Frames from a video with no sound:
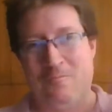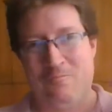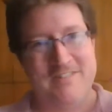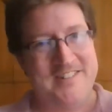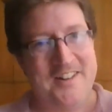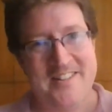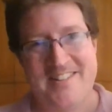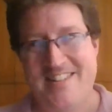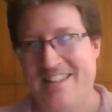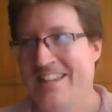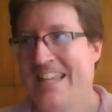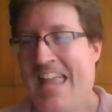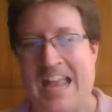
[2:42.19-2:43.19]
Results
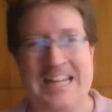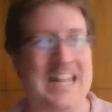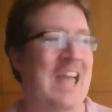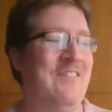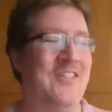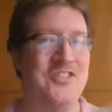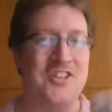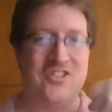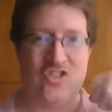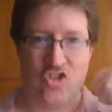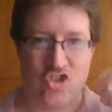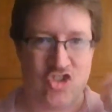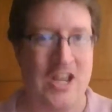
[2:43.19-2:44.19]
in Cagney having to
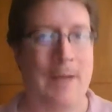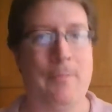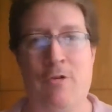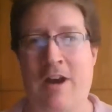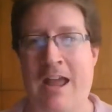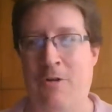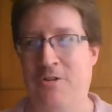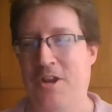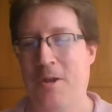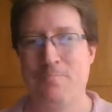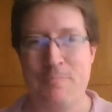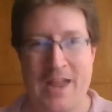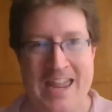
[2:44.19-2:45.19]
jabber out
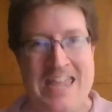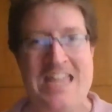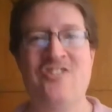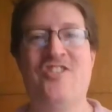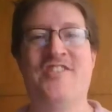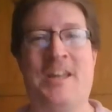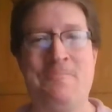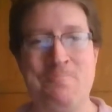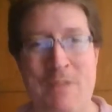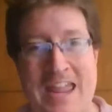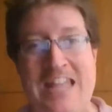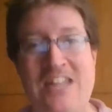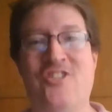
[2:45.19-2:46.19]
pages and
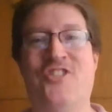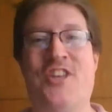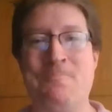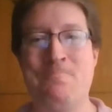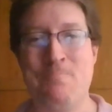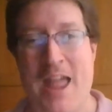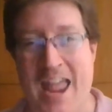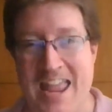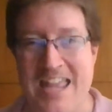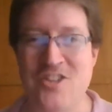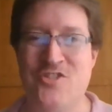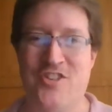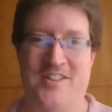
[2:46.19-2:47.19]
pages and
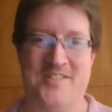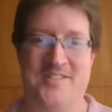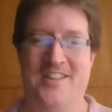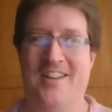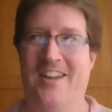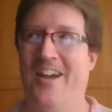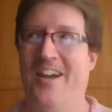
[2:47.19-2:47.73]
pages